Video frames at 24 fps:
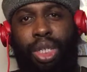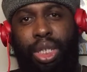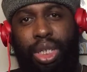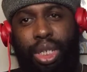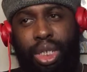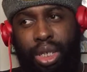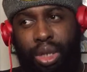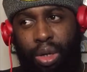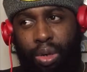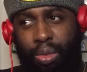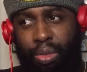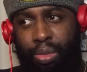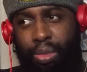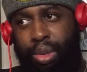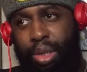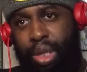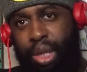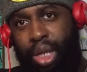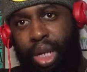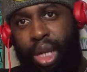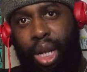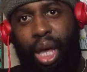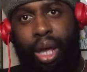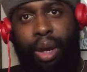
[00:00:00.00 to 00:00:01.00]
it just going to
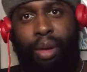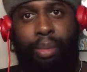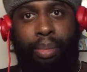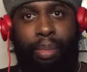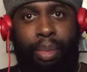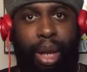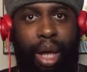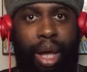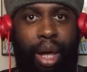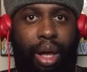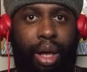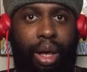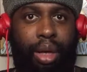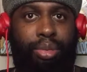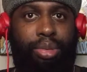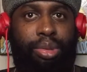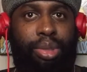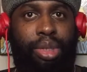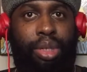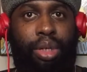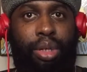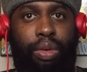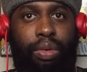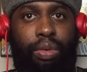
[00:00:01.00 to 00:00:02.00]
be a lot of blob
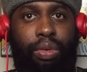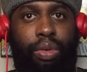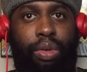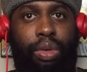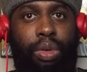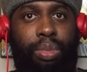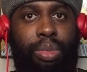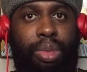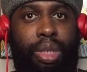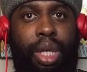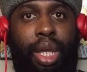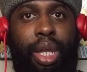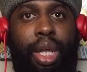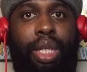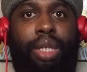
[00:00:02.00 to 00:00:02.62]
stuff, you know what I'm saying?